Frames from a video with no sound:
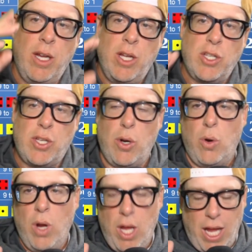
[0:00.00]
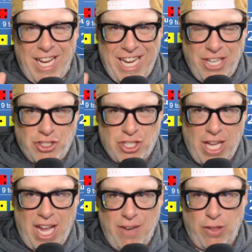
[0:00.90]
So each
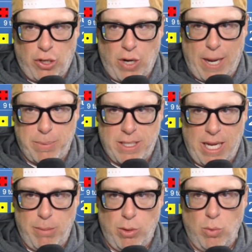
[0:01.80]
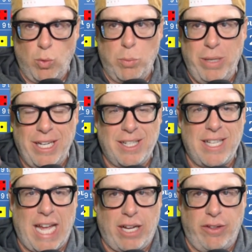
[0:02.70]
side of the craps table will be
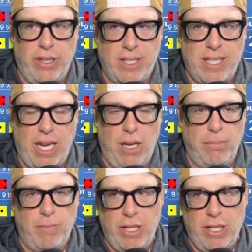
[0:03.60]
exactly the same.